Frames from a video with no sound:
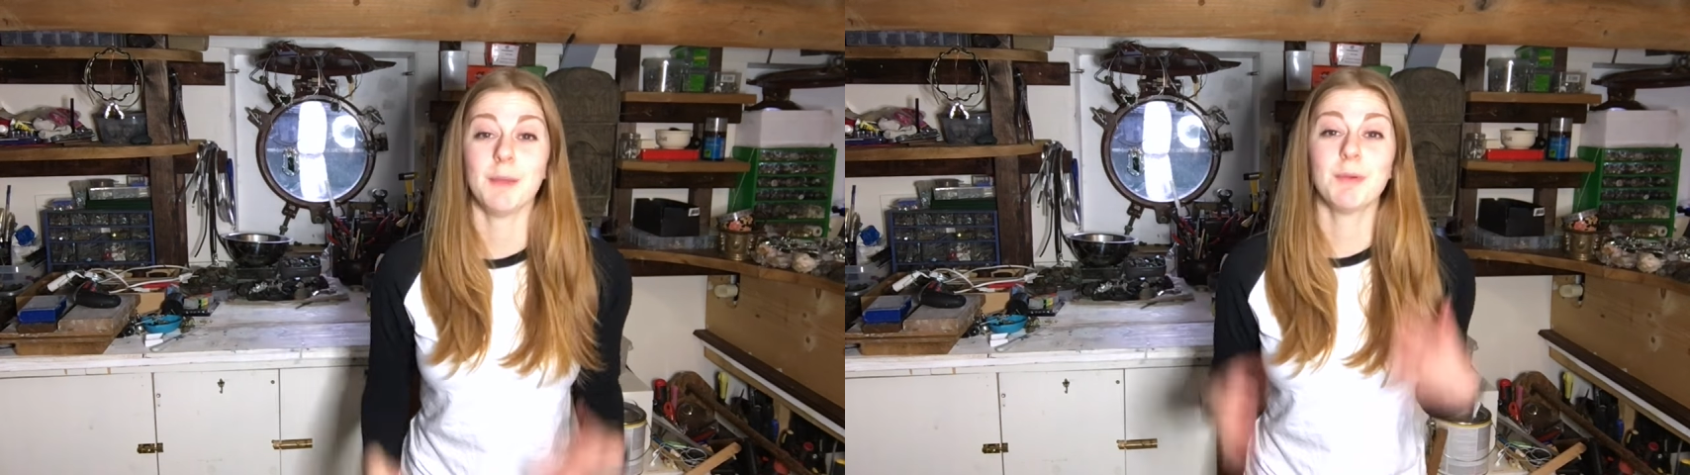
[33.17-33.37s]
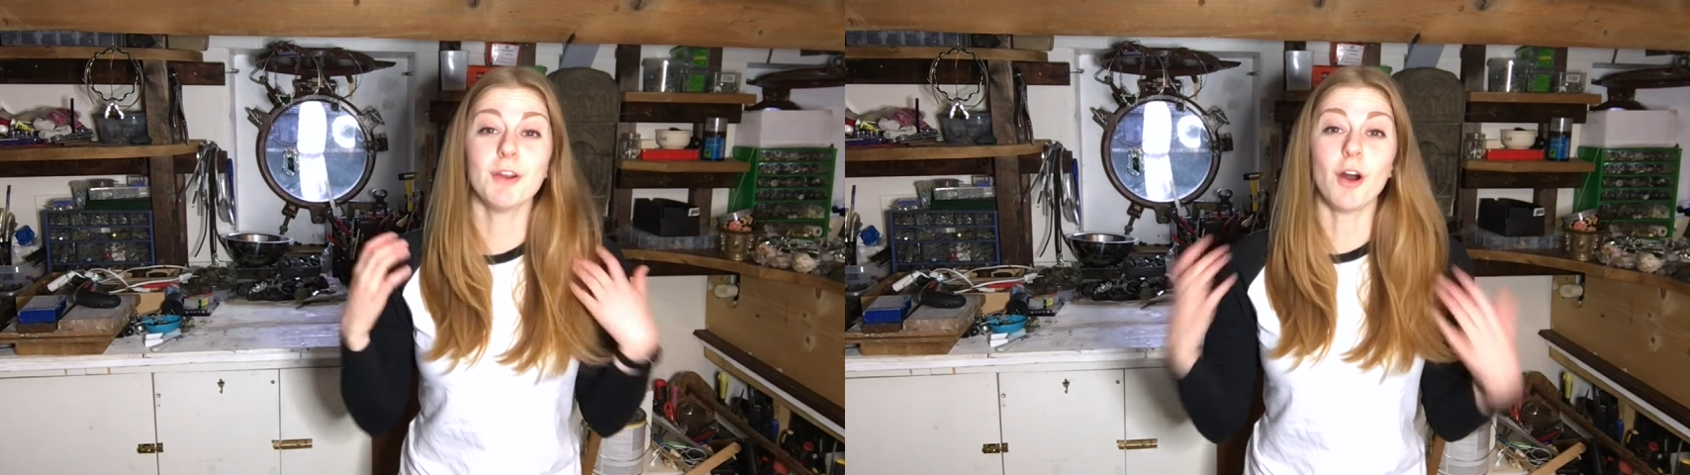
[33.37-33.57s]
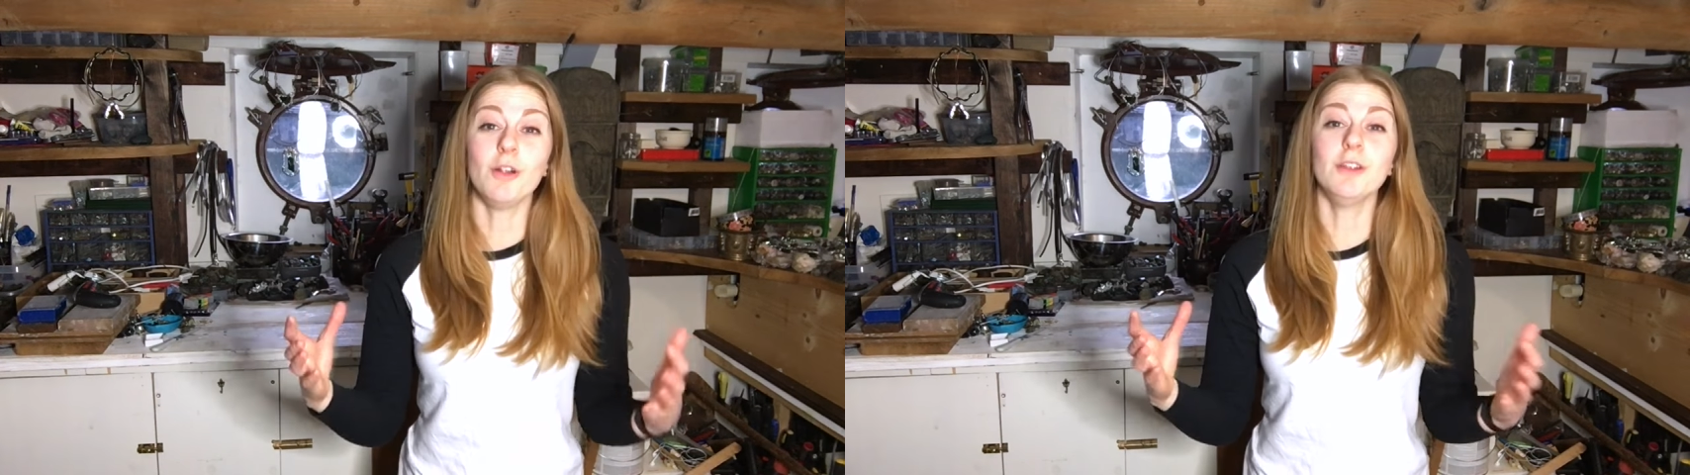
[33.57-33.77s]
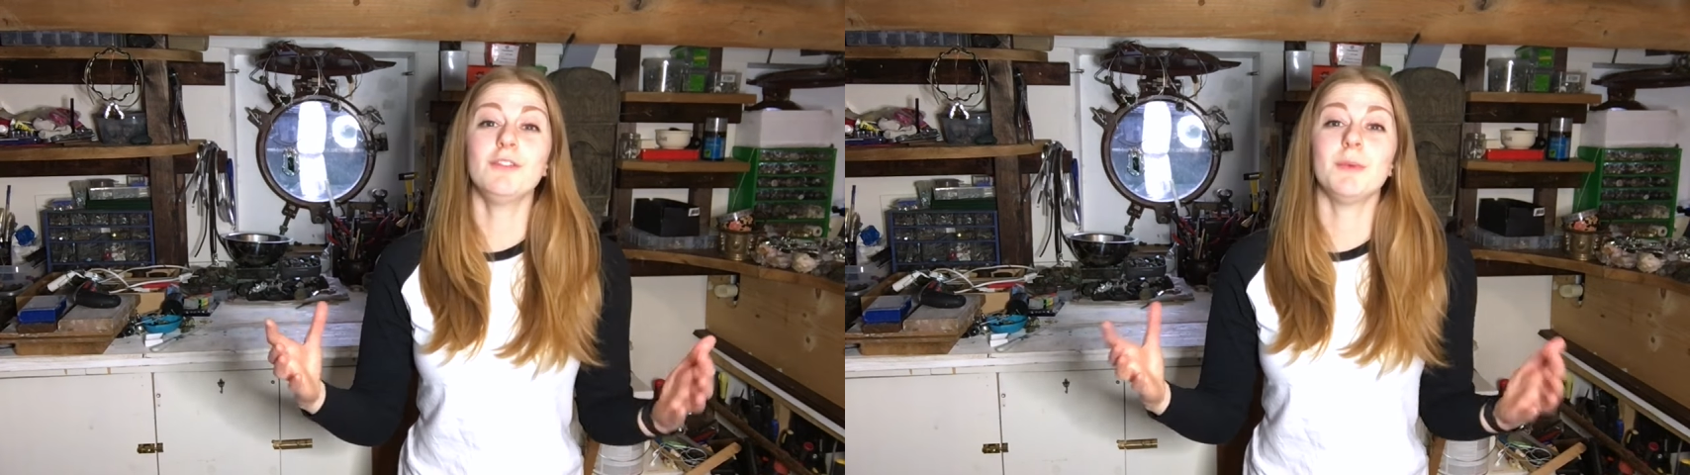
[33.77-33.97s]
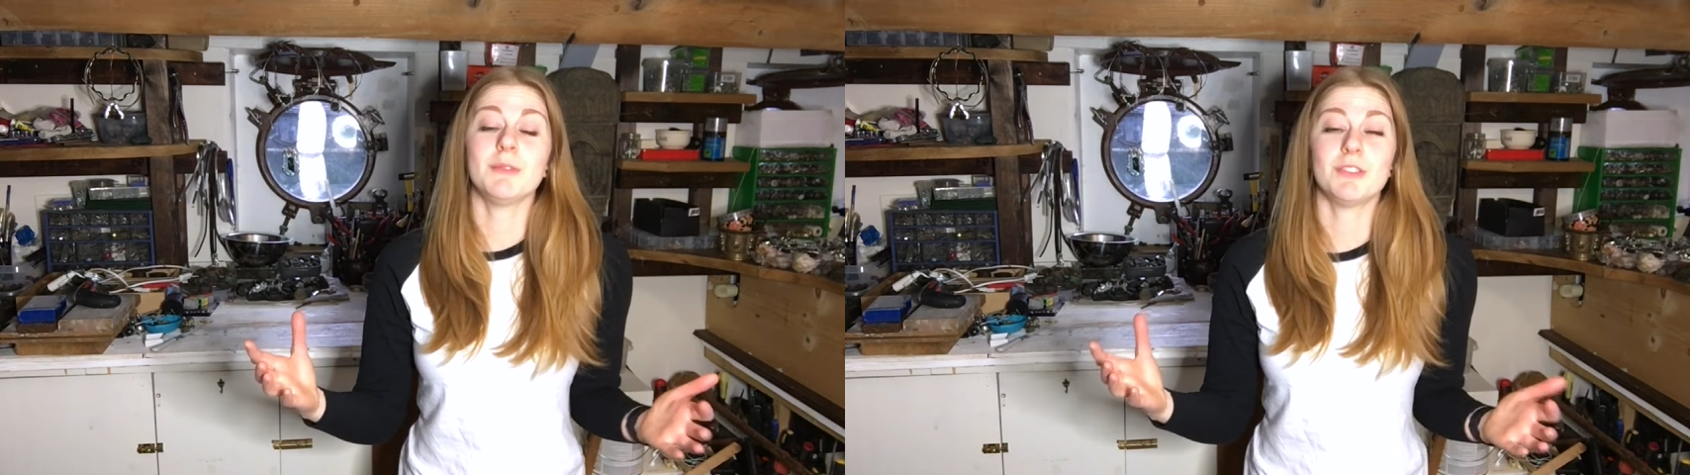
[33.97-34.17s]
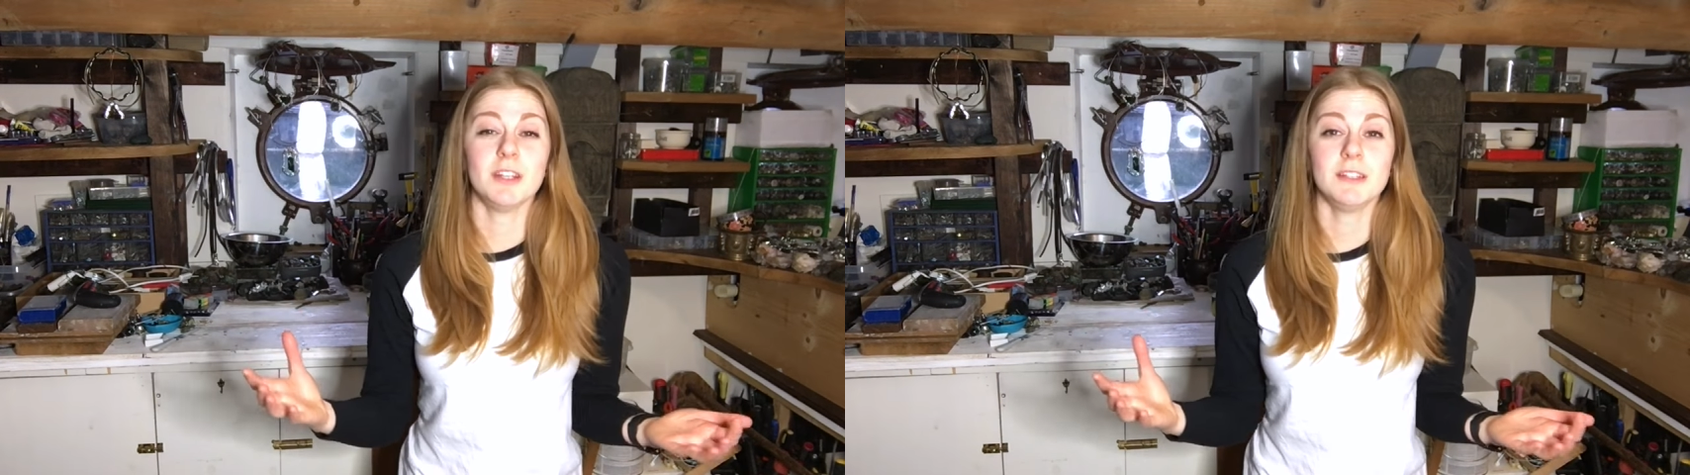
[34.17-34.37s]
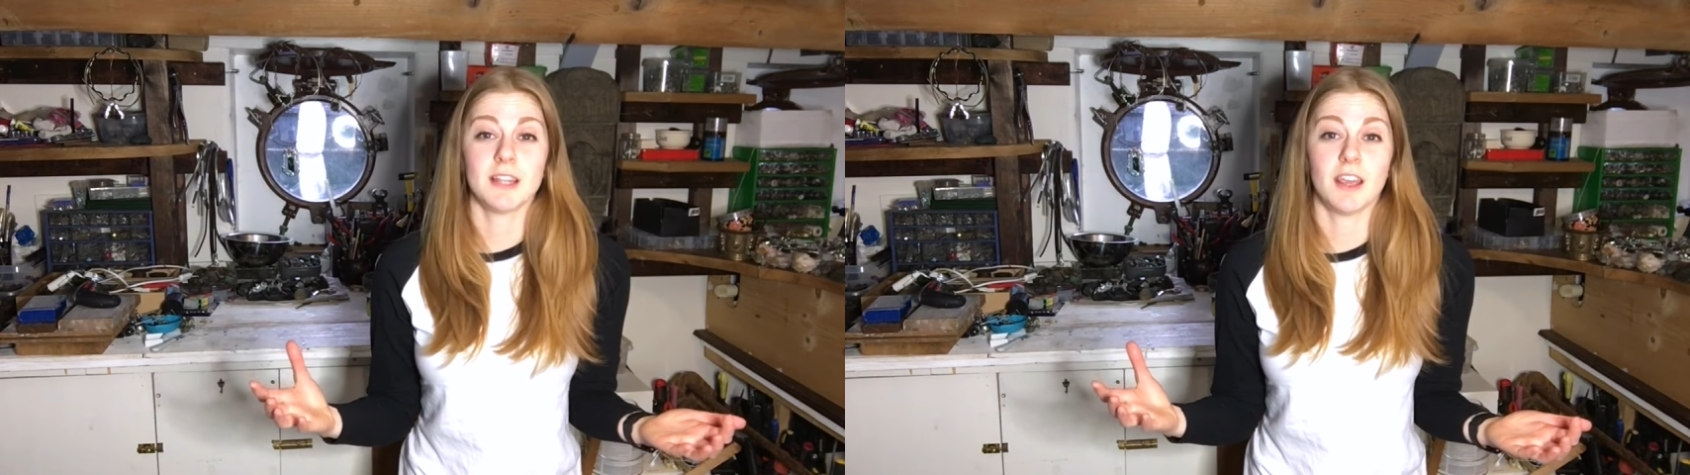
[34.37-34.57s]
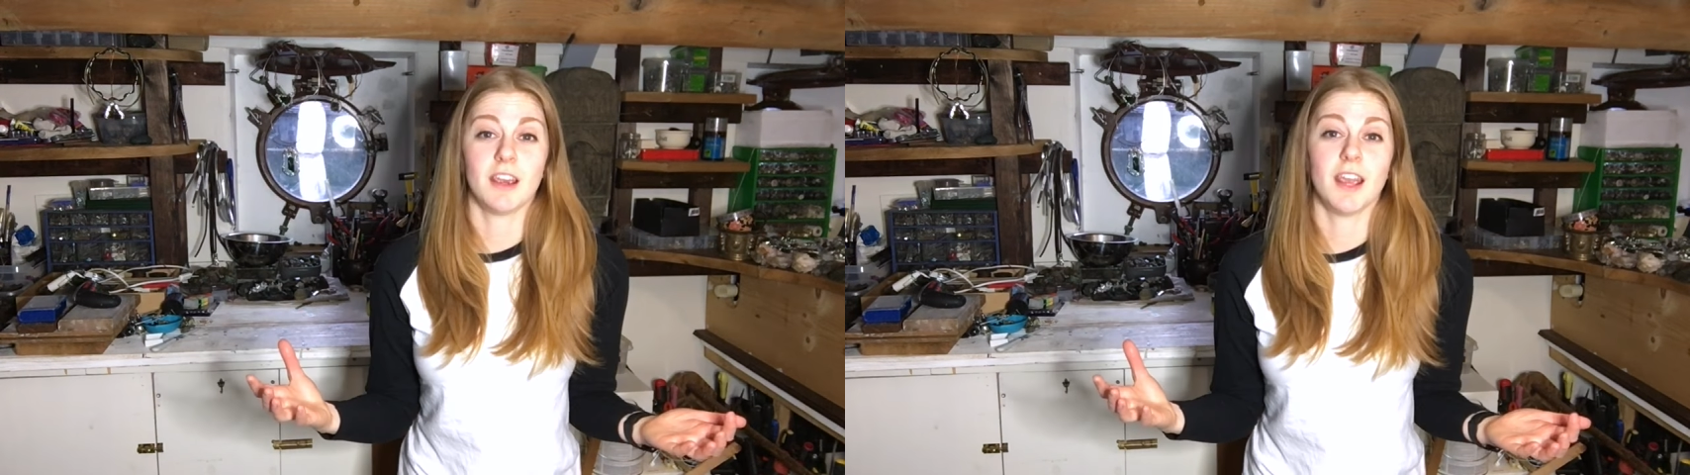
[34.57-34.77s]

I brought all of my machines there,